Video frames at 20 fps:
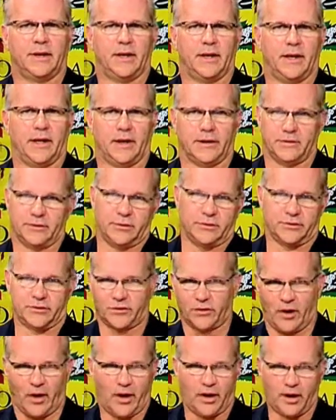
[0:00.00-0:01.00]
and you
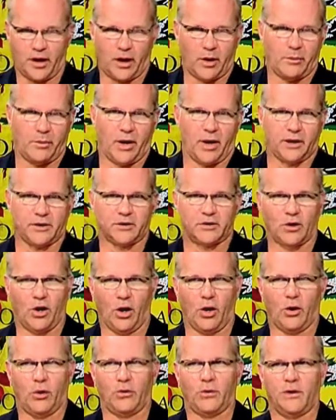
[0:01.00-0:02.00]
saw it on my
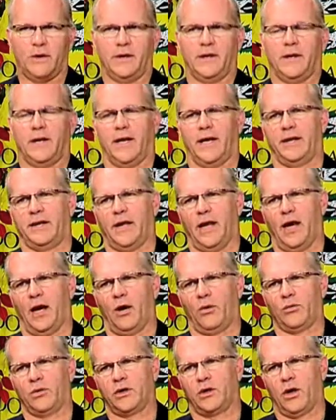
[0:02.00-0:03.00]
show. And
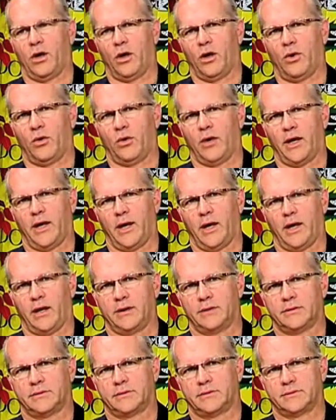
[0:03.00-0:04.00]
now we go
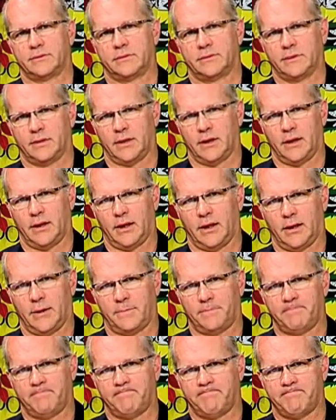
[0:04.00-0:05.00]
and,
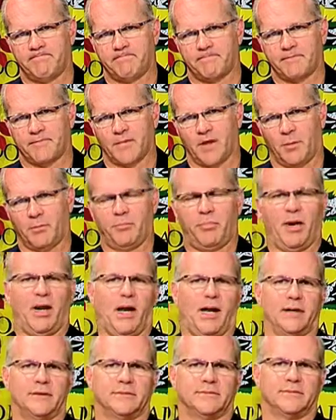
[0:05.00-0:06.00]
um,
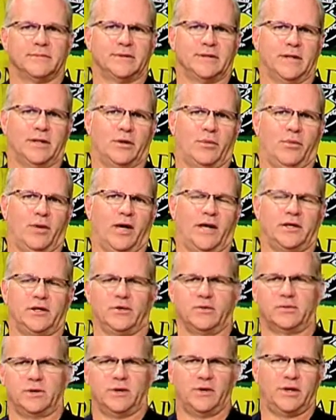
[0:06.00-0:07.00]
but you know what?
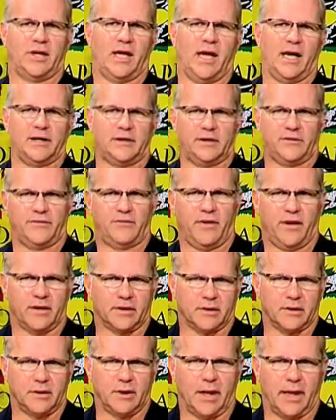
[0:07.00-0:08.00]
You're, you can't
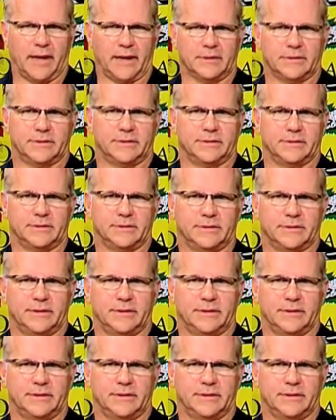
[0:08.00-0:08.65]
defend clients.